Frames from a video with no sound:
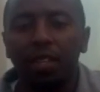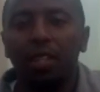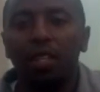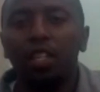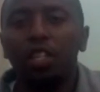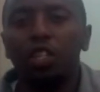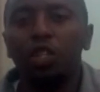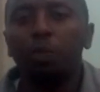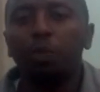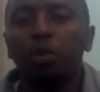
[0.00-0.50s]

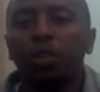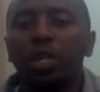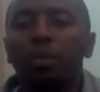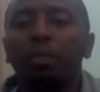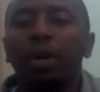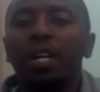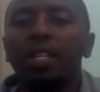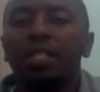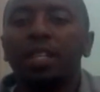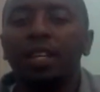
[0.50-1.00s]
This is Protein
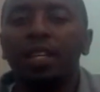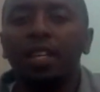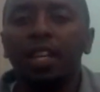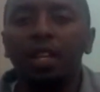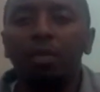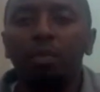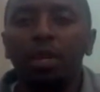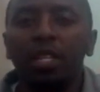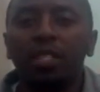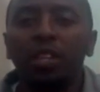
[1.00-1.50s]
Master
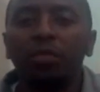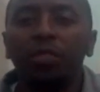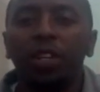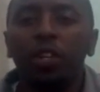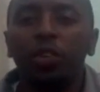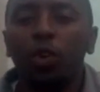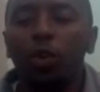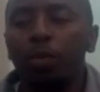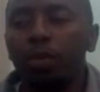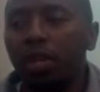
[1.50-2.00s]
again, BSF
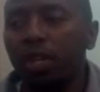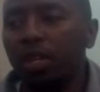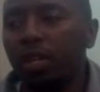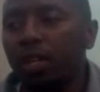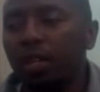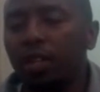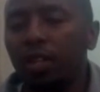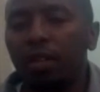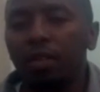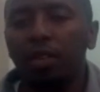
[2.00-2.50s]
Nairobi.
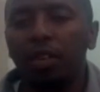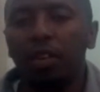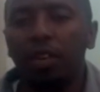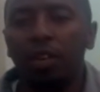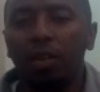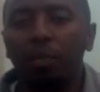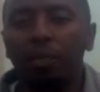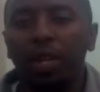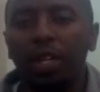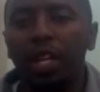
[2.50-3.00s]

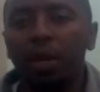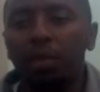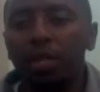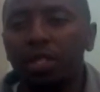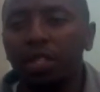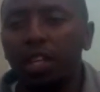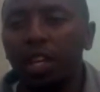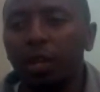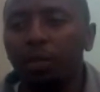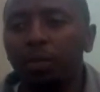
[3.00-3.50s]
My name
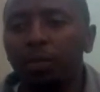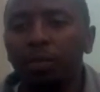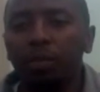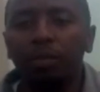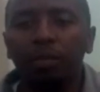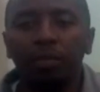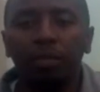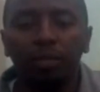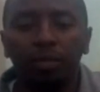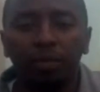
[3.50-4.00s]
is Kim.
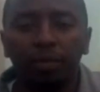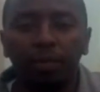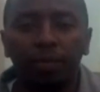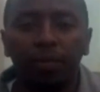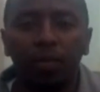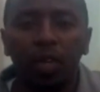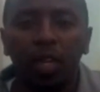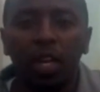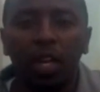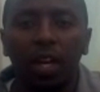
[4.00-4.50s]

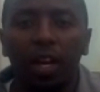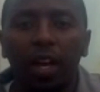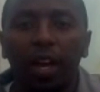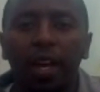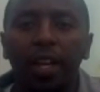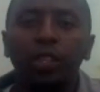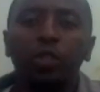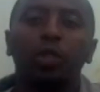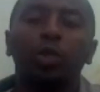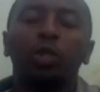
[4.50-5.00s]

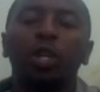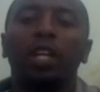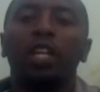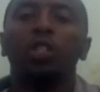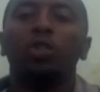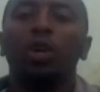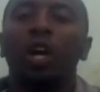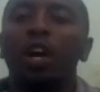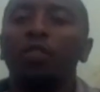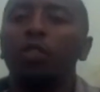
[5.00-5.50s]
It's good
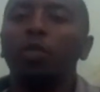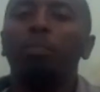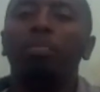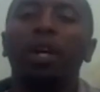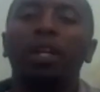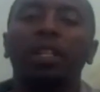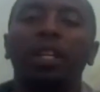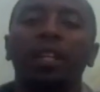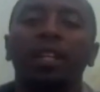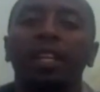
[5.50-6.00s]
again to have you
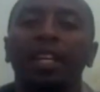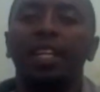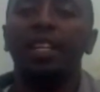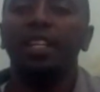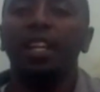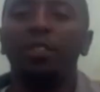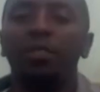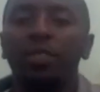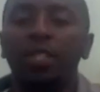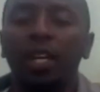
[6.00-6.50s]
back
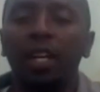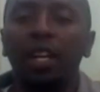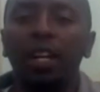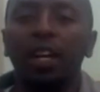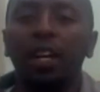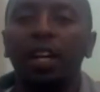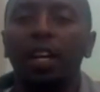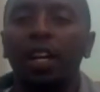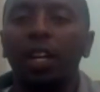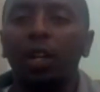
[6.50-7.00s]
again after
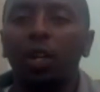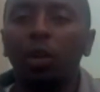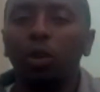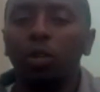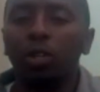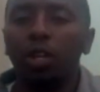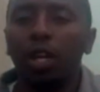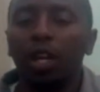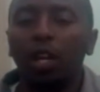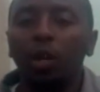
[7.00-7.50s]
a
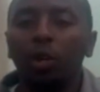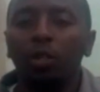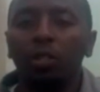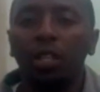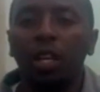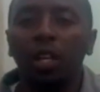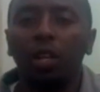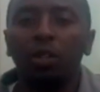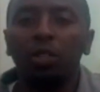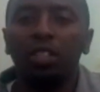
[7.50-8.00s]

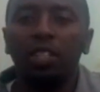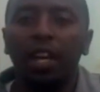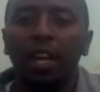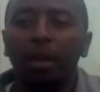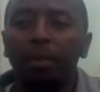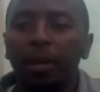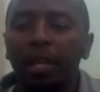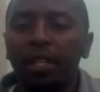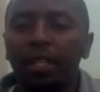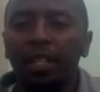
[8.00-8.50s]
long
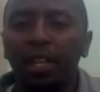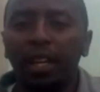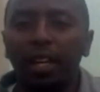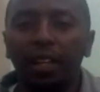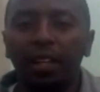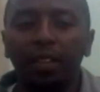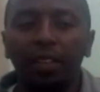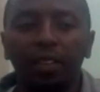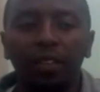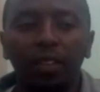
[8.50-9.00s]
time. And
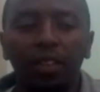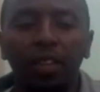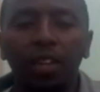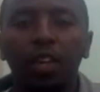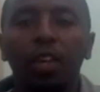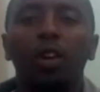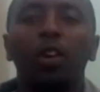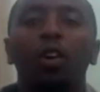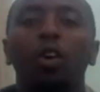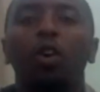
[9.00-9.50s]

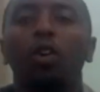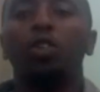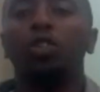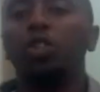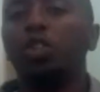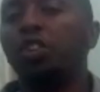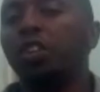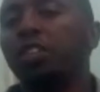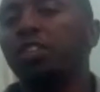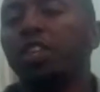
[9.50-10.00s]

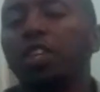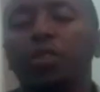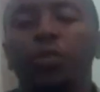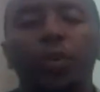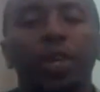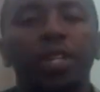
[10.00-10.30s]
during this